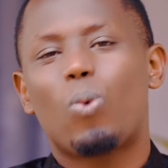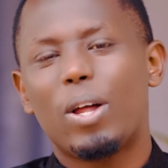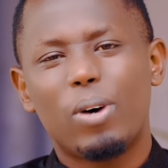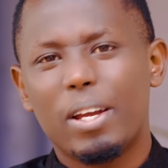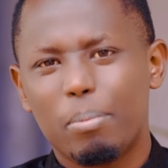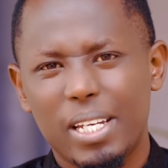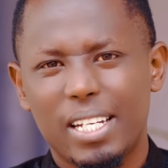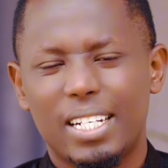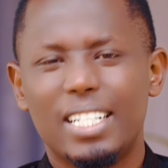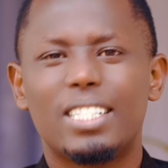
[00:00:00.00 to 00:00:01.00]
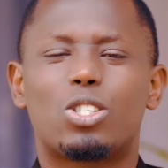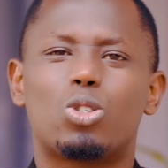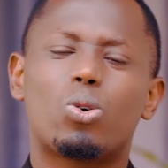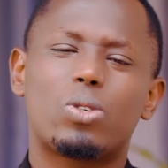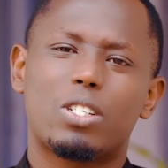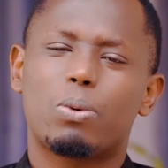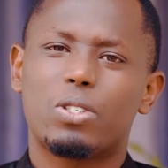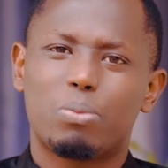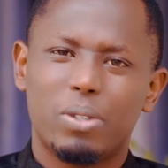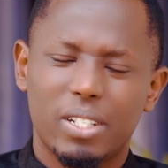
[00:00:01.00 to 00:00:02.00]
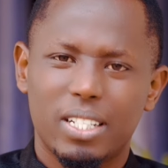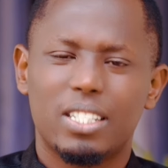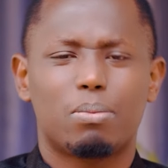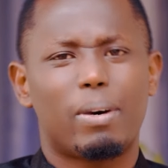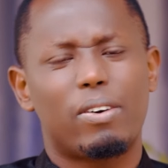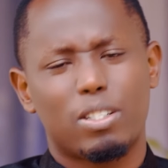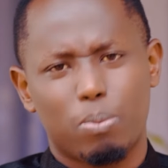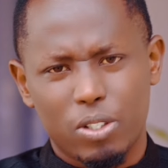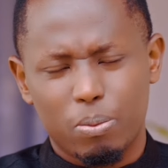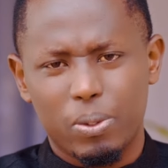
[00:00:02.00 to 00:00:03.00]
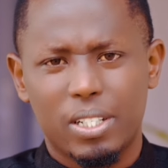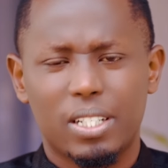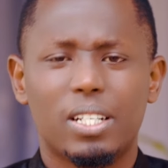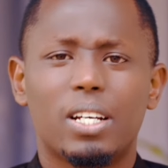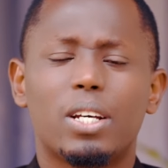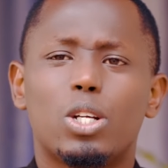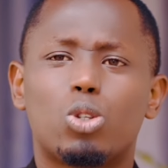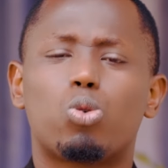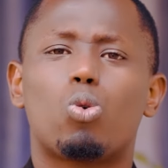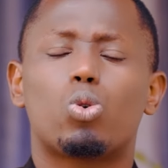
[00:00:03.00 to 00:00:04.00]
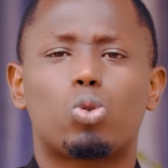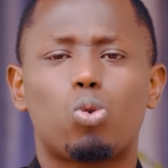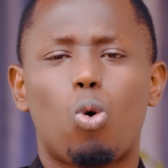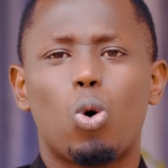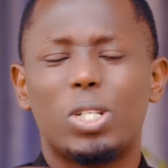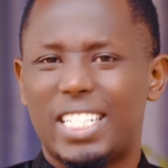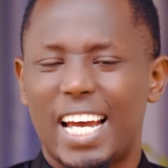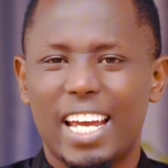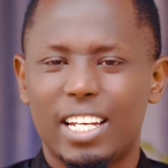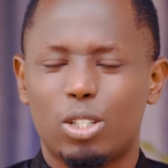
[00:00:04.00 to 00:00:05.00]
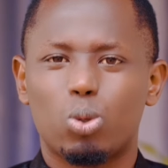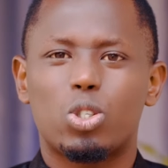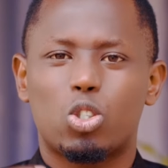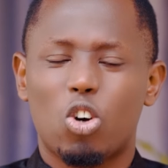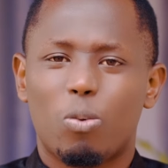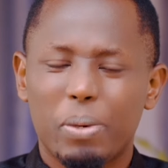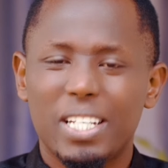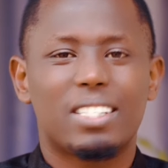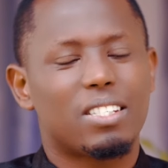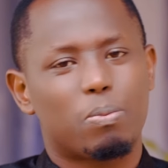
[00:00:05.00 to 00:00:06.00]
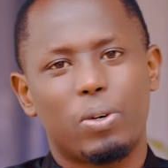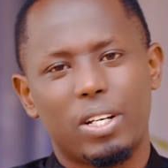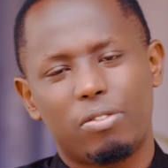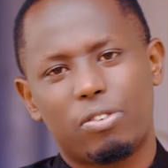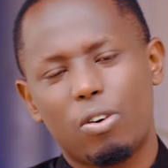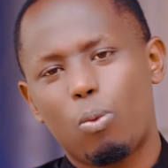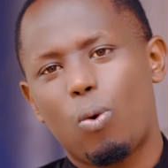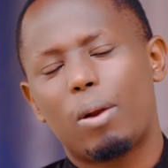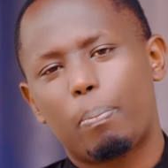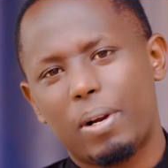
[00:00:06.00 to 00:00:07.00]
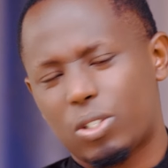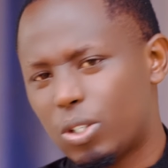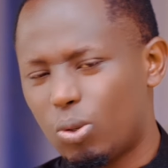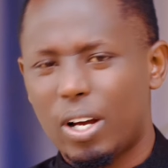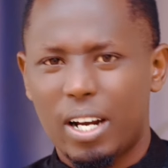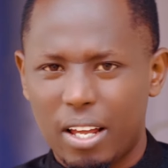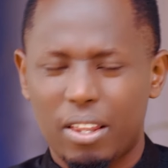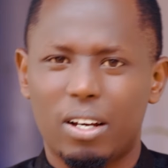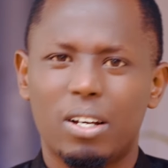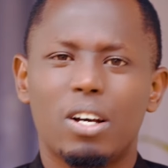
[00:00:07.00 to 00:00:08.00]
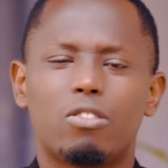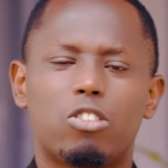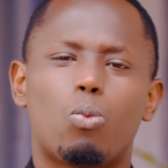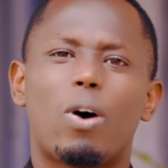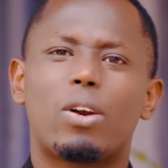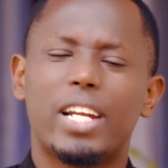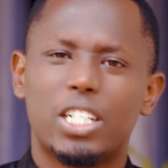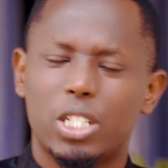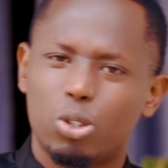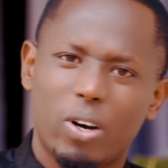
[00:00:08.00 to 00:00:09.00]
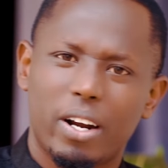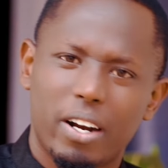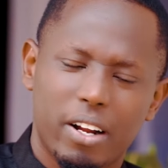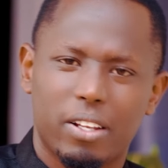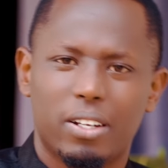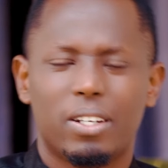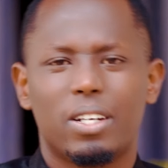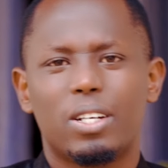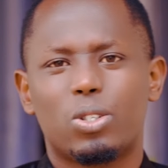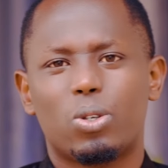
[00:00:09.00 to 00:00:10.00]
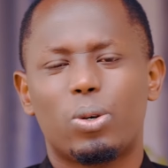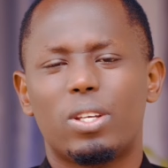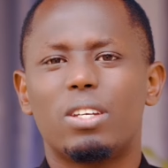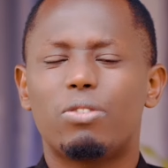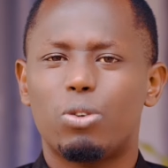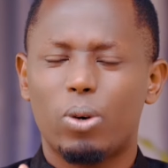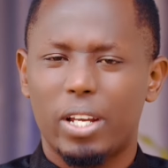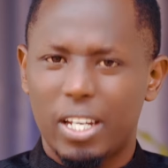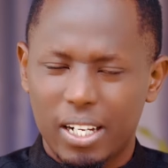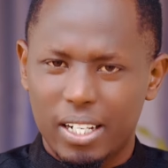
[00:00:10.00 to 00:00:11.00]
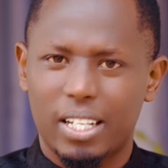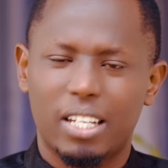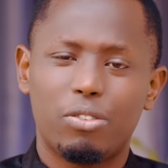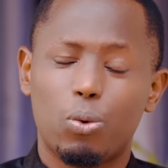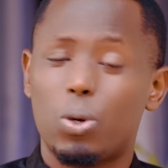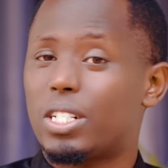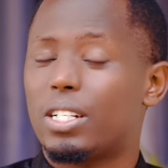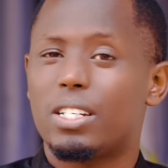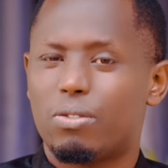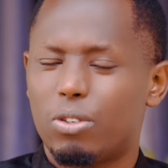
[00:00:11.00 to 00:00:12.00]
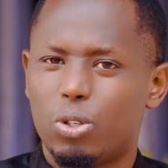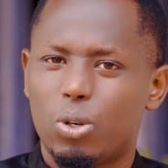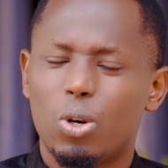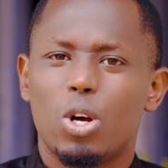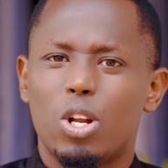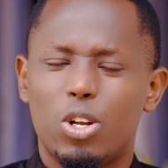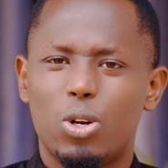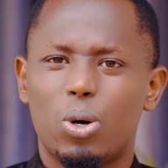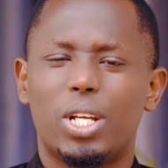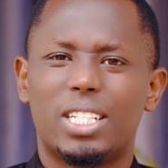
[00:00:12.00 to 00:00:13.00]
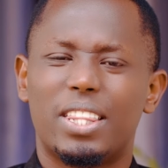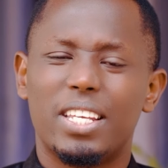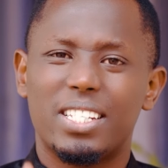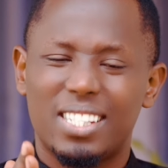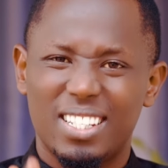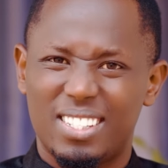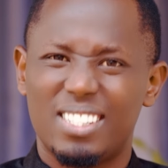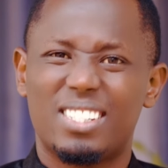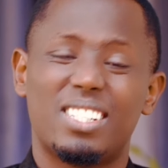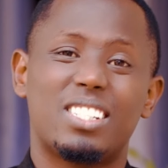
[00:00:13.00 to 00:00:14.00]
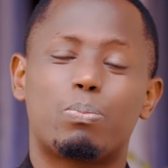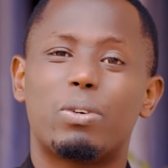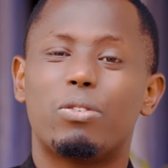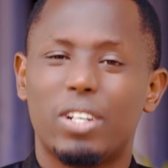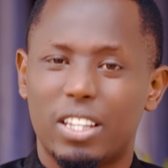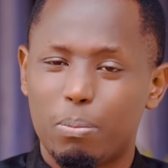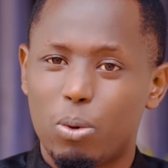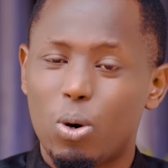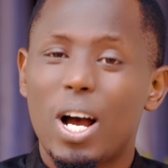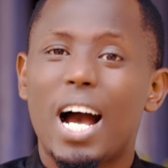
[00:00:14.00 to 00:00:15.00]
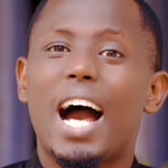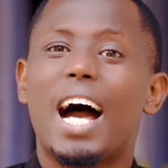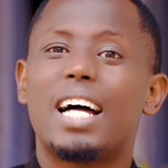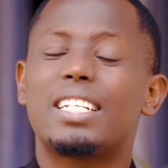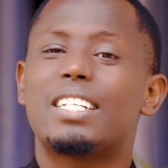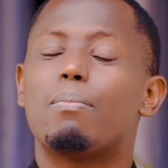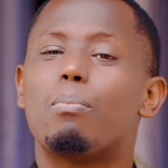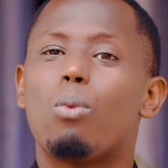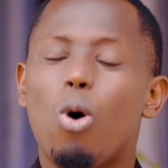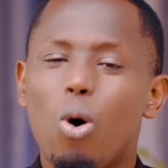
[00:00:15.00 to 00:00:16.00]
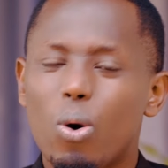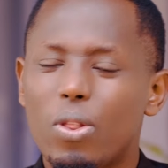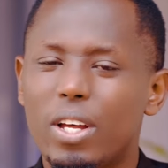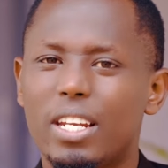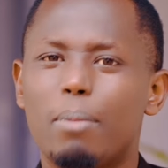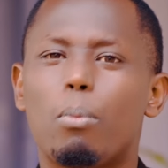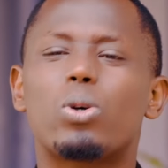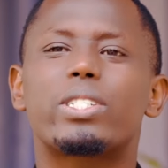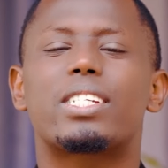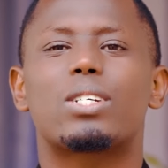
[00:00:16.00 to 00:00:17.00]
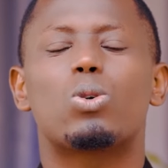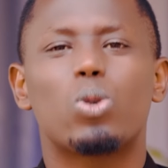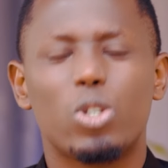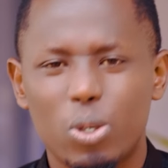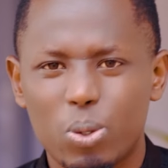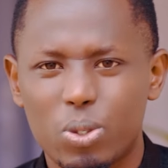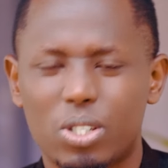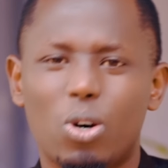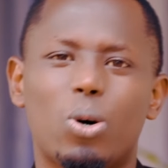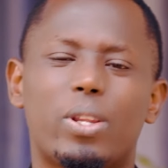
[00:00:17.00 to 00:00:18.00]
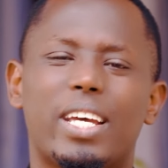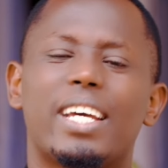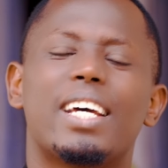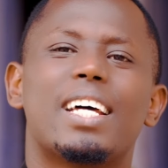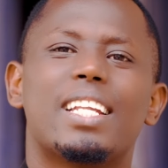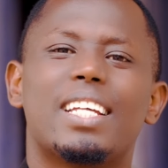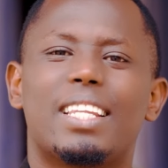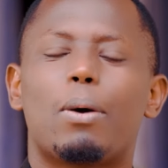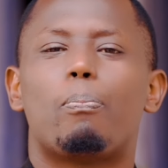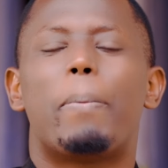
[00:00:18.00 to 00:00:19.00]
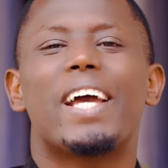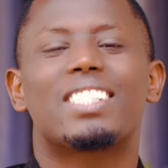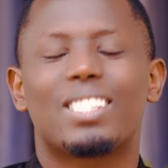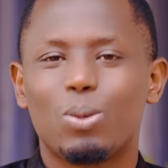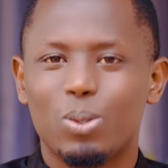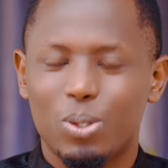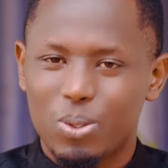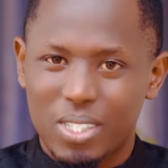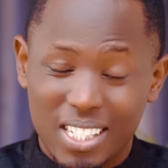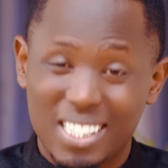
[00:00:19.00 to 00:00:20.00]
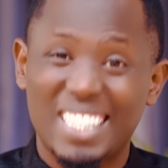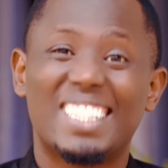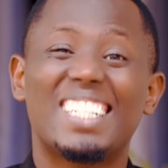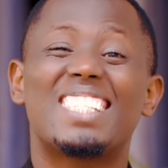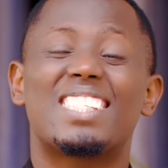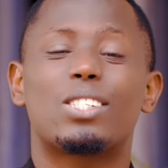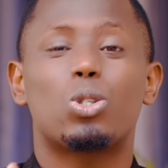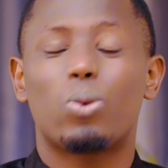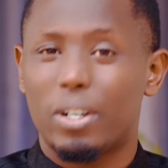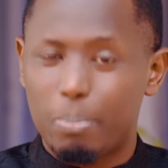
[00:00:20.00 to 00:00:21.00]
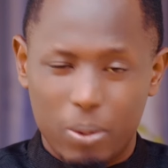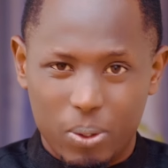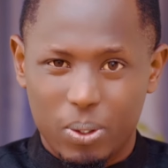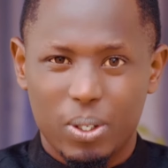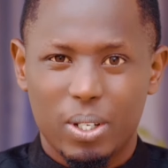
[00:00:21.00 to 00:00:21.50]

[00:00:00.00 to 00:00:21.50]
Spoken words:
What do I mean? It's your responsibility, it's my responsibility to contain, to stop its spread from one person to another, from one nation to another. So if you are hearing, if you're watching this video, know that this disease is preventable. And the more, the most good news, or the best good news, is that it's curable.